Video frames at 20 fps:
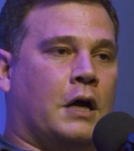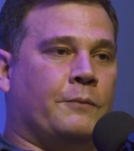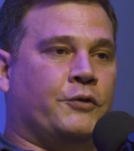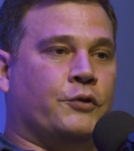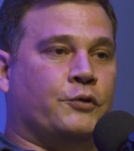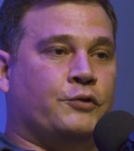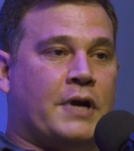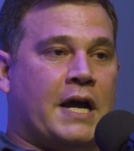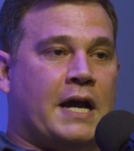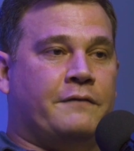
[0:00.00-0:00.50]

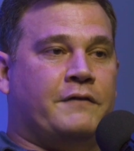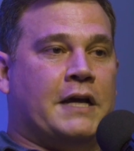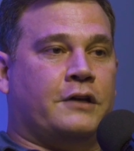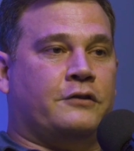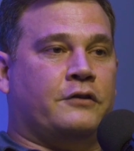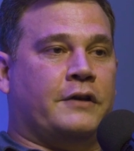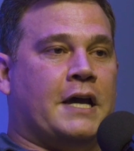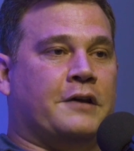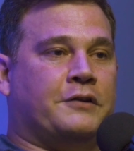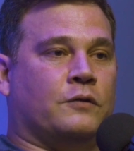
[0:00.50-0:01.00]
So Draft
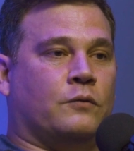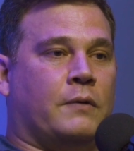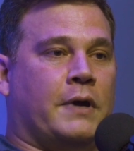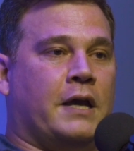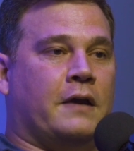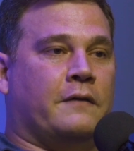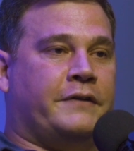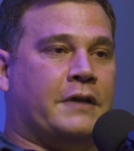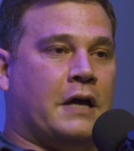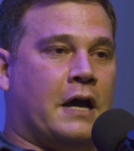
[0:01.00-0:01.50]
actually has a
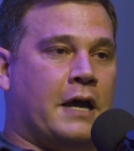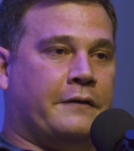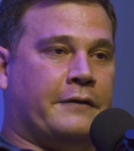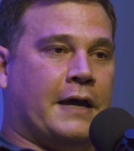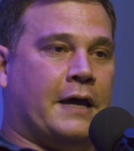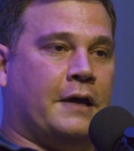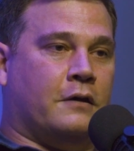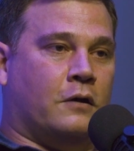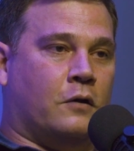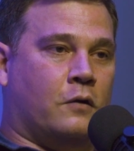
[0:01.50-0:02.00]
way of tying
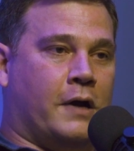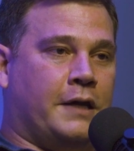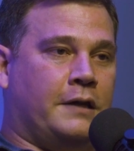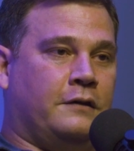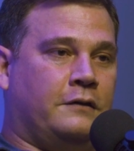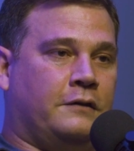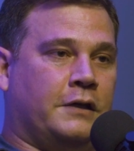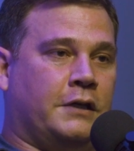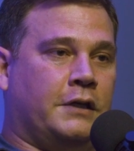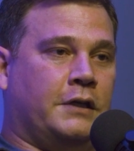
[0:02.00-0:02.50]
that
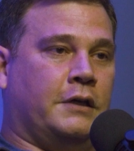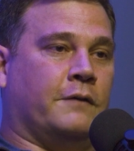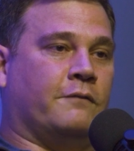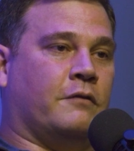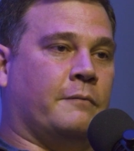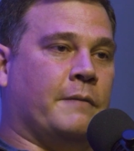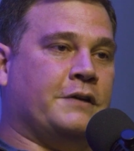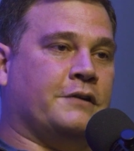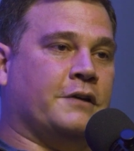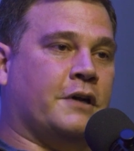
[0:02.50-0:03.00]
OIDC
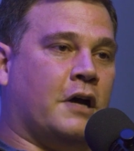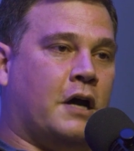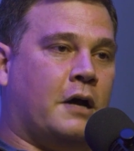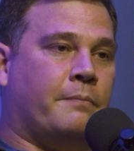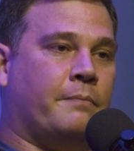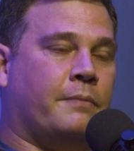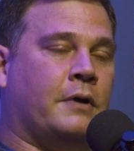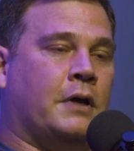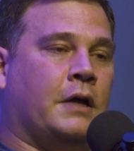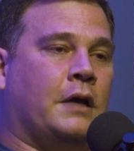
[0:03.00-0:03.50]
information
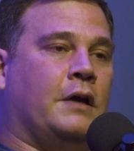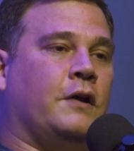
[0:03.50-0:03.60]
up,